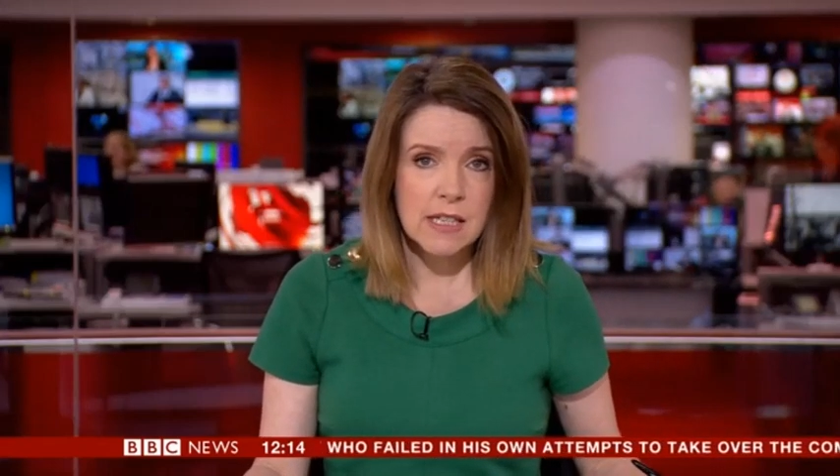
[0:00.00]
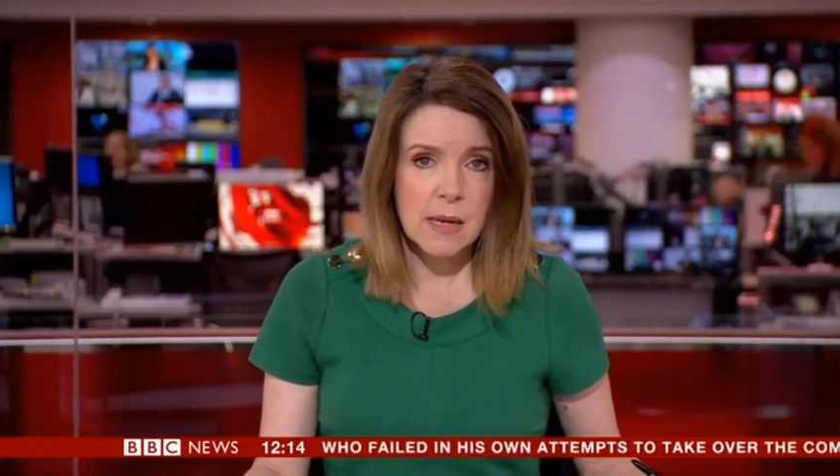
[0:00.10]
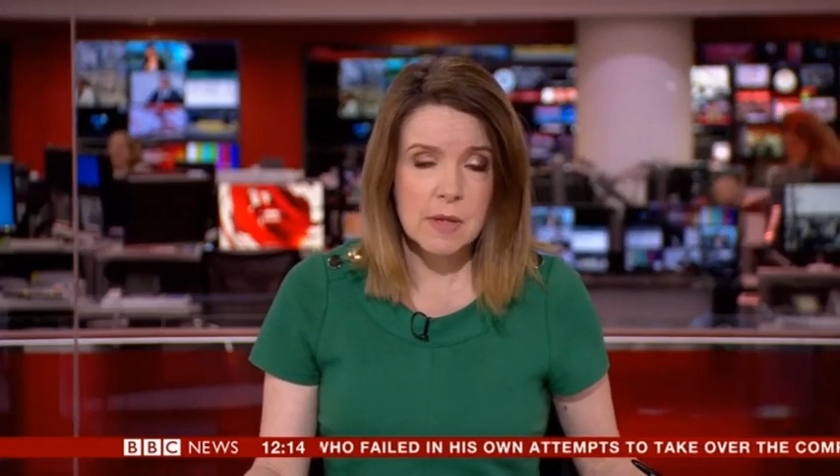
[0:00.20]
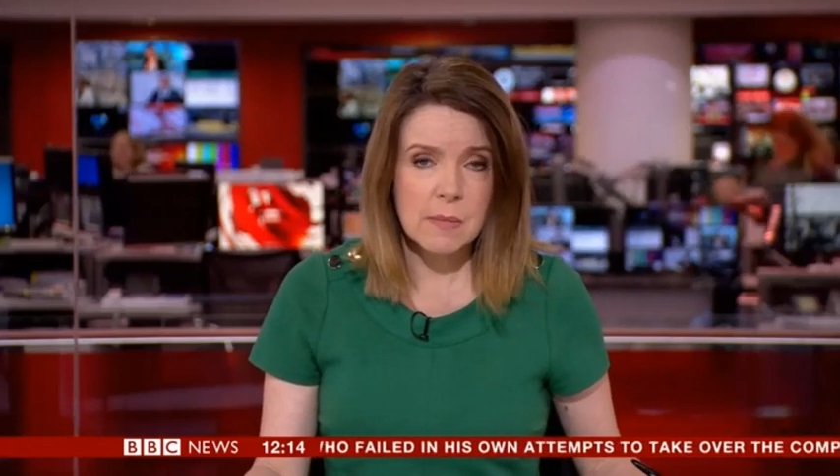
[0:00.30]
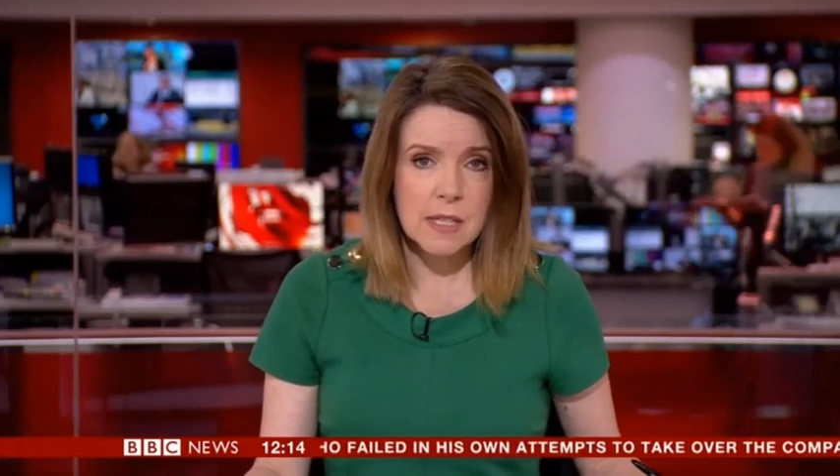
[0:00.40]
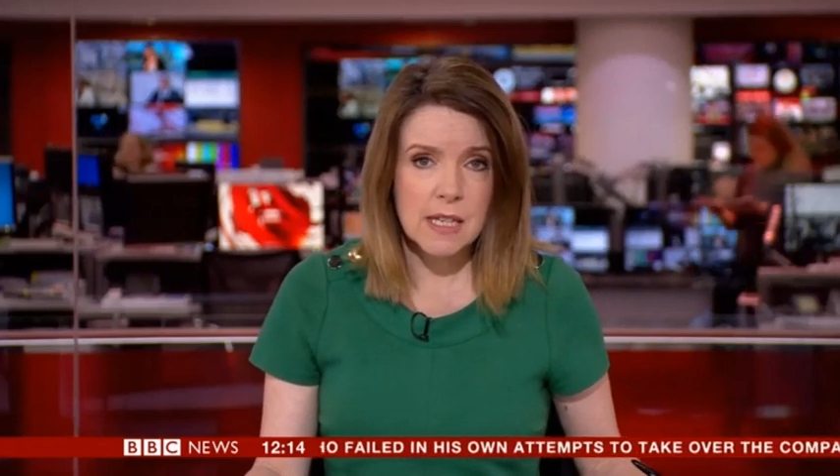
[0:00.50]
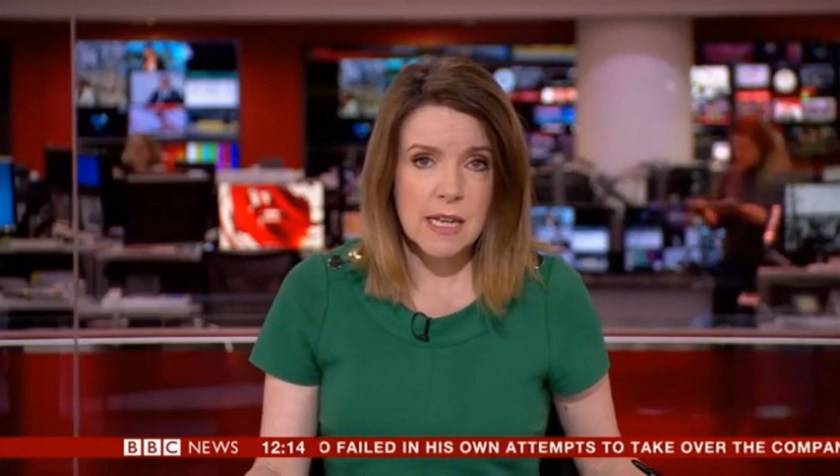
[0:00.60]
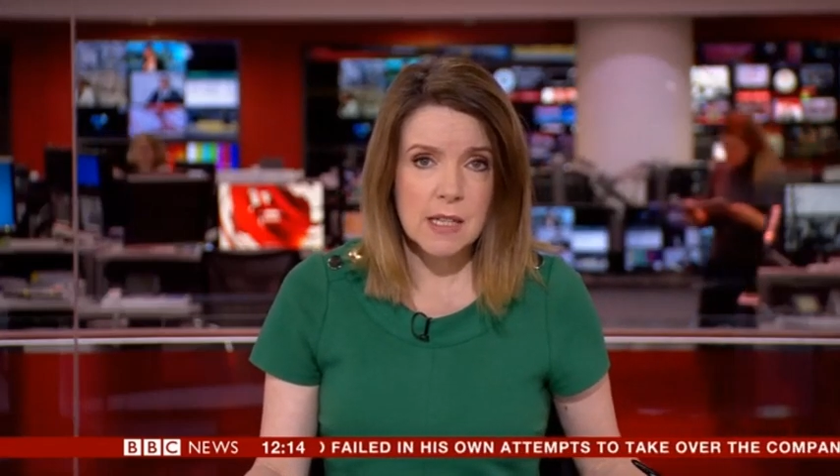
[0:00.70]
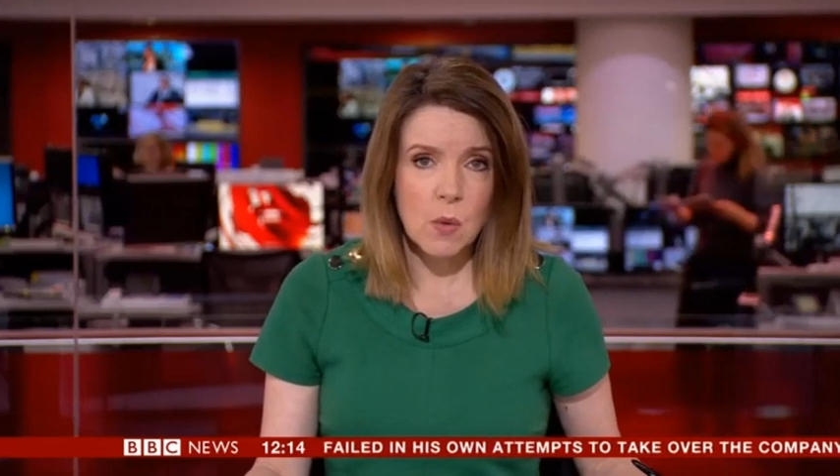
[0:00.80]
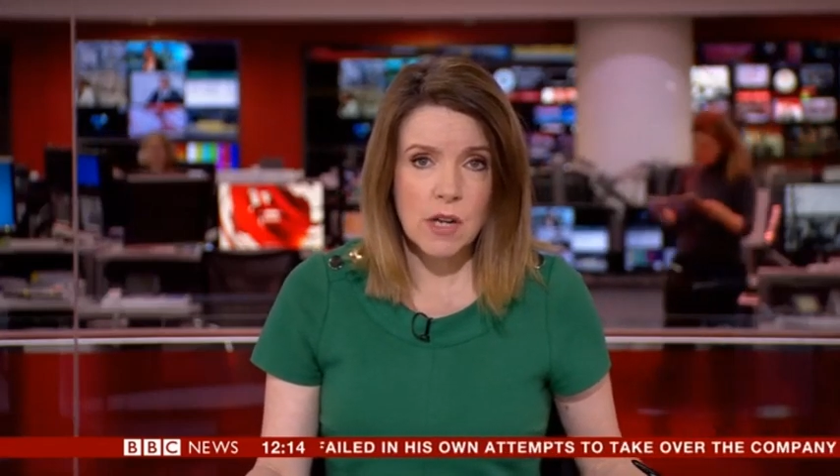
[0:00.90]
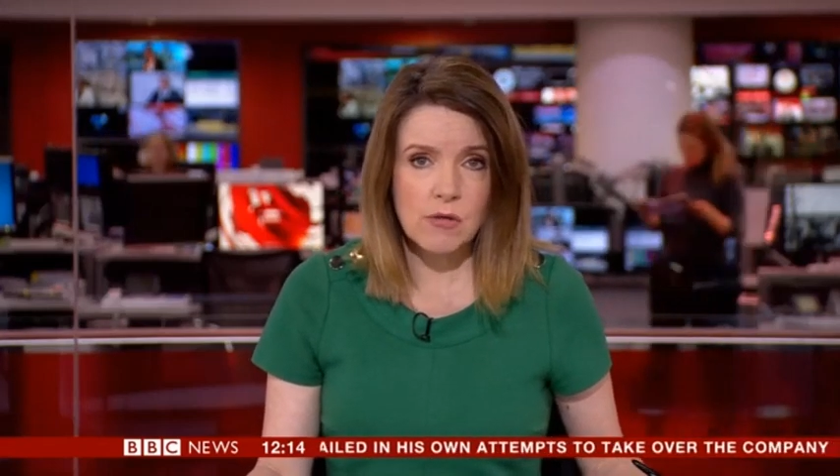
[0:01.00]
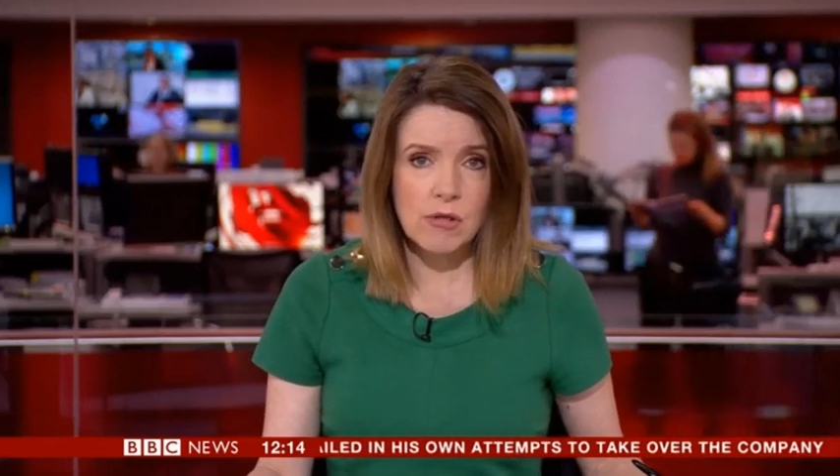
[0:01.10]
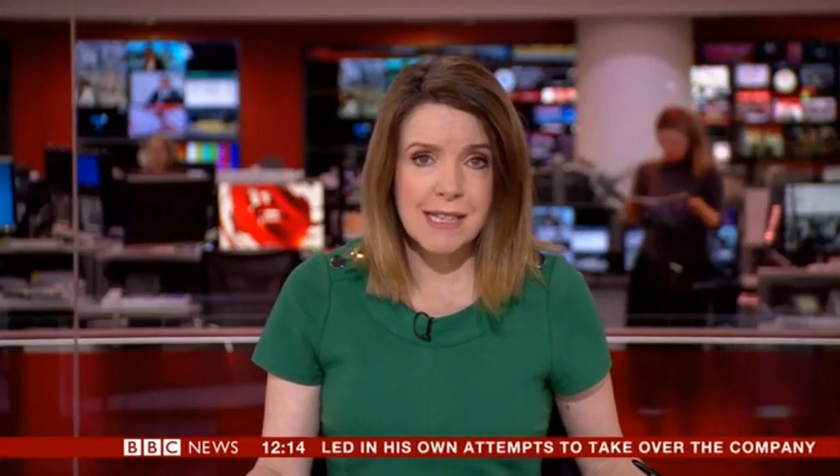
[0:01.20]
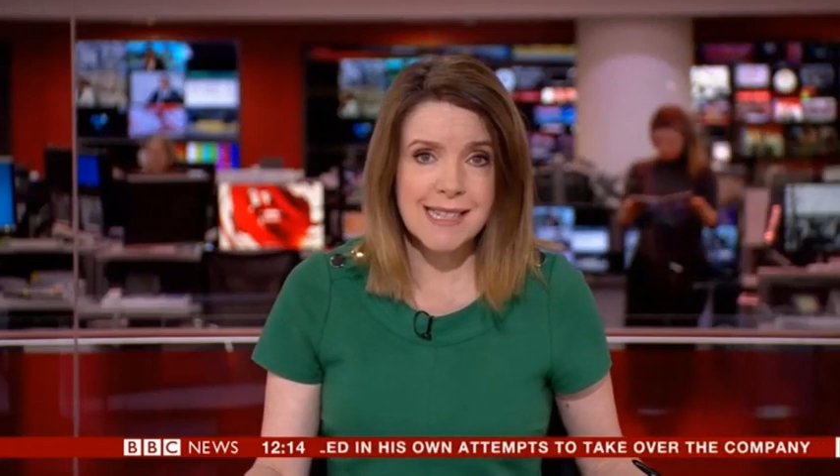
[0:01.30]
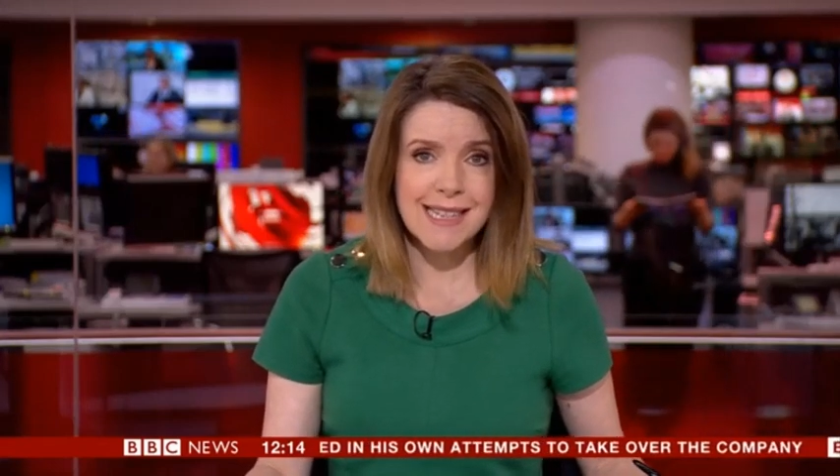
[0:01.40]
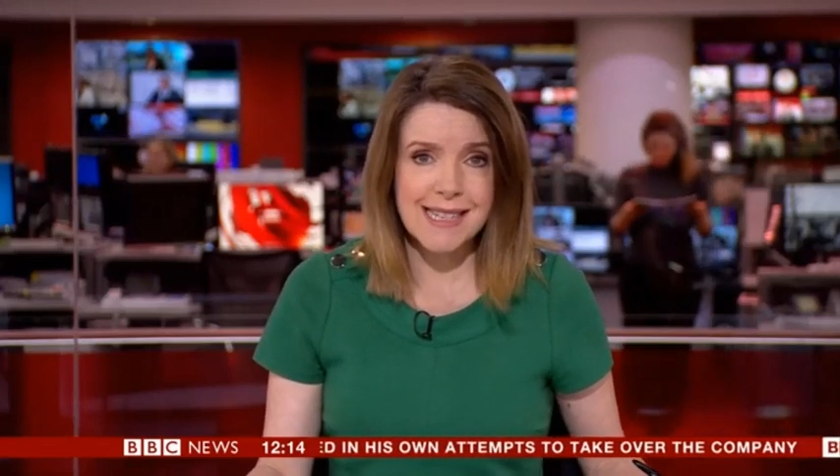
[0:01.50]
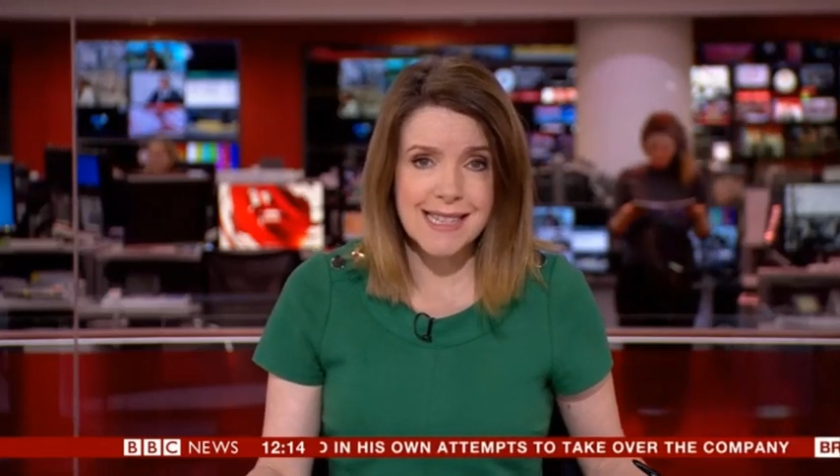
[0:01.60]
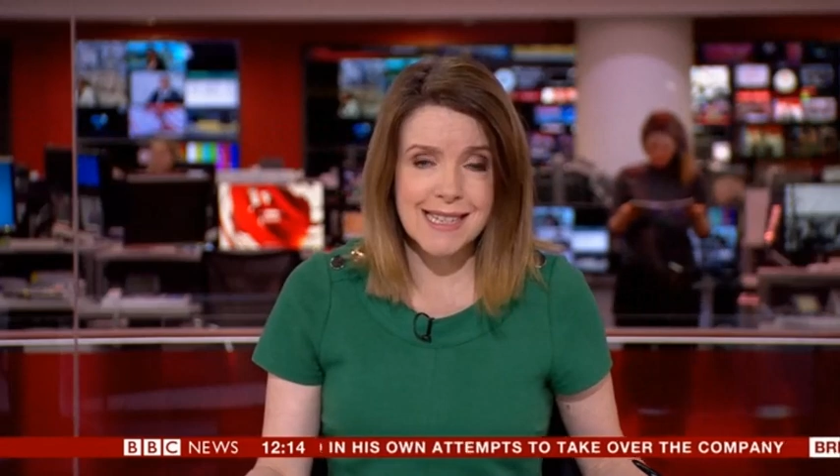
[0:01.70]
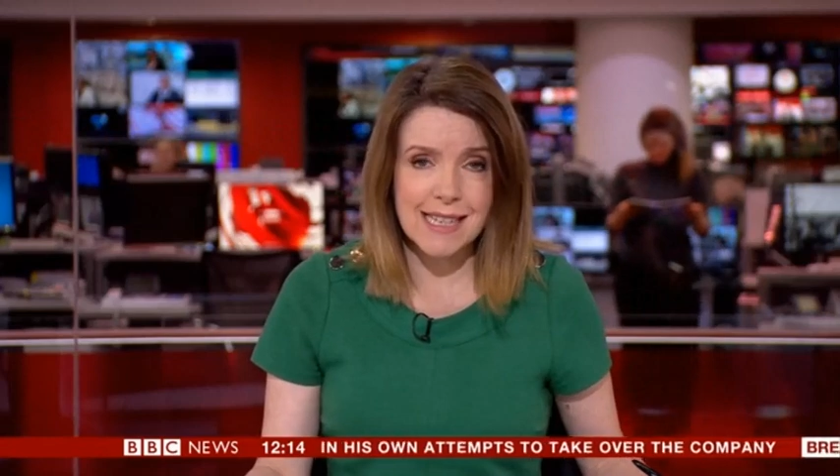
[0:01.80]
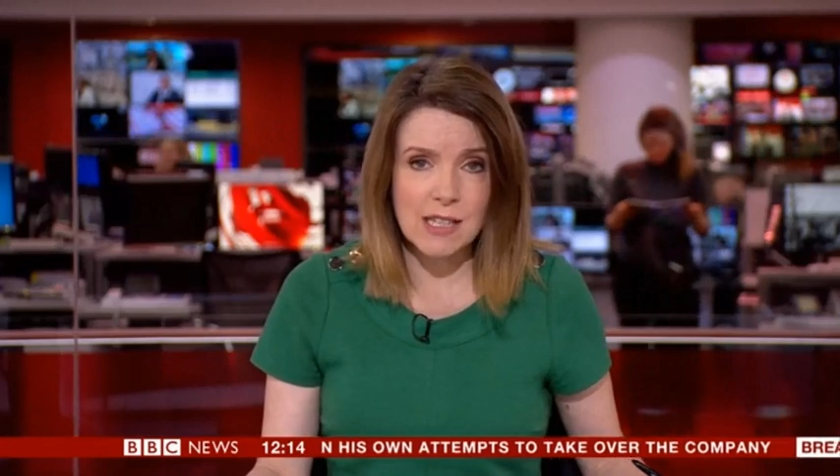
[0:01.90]
Debenhams has
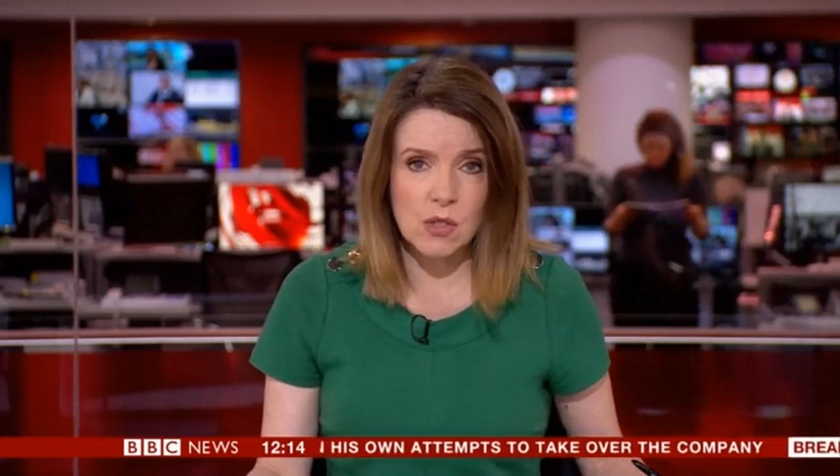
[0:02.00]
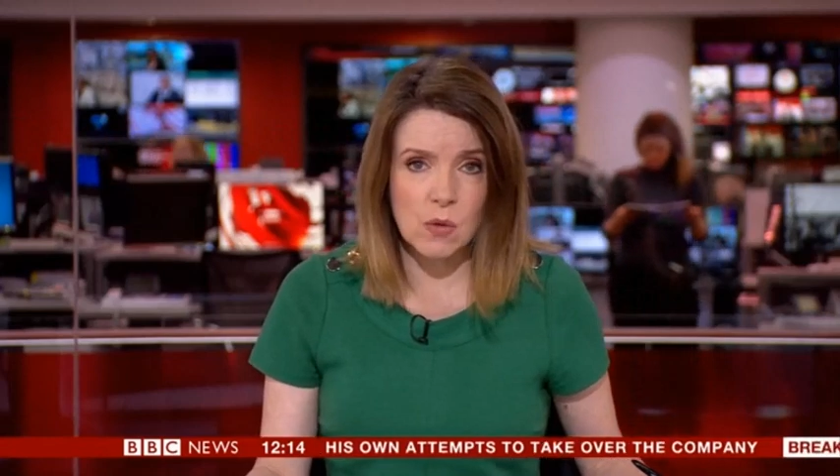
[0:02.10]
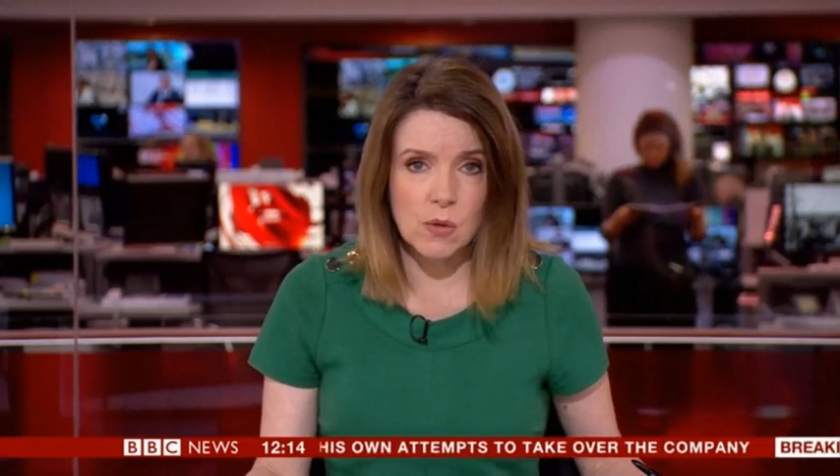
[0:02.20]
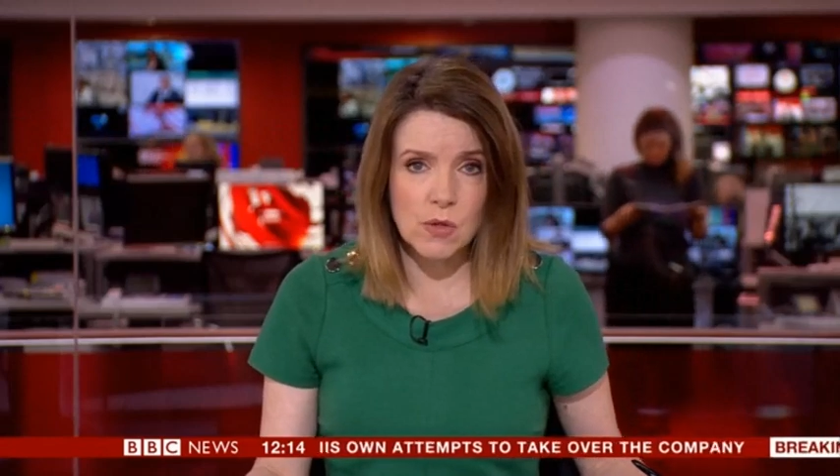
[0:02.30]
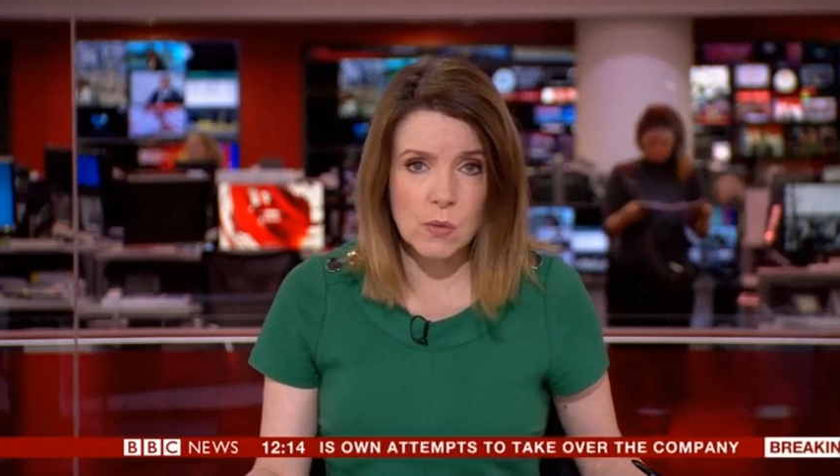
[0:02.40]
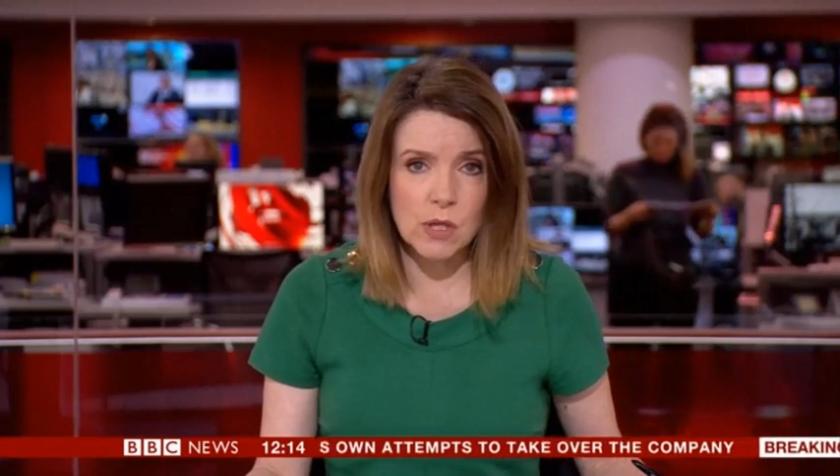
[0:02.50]
166 stores